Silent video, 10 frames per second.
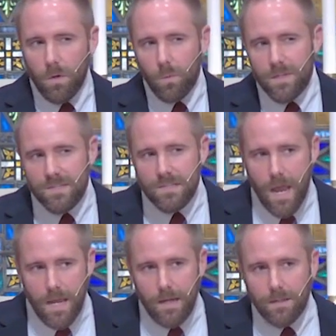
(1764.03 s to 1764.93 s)
What are we
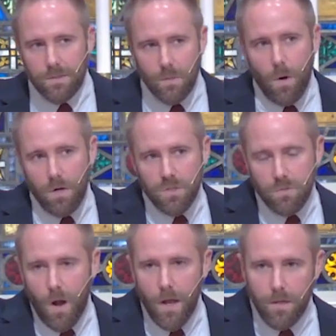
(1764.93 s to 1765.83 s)
saying to
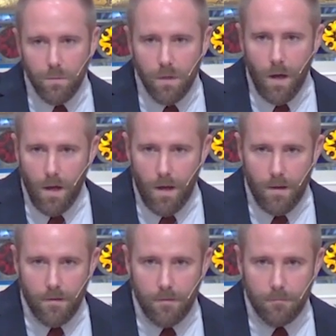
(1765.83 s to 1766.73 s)
our triune
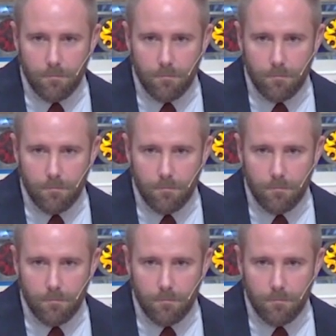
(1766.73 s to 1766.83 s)
God?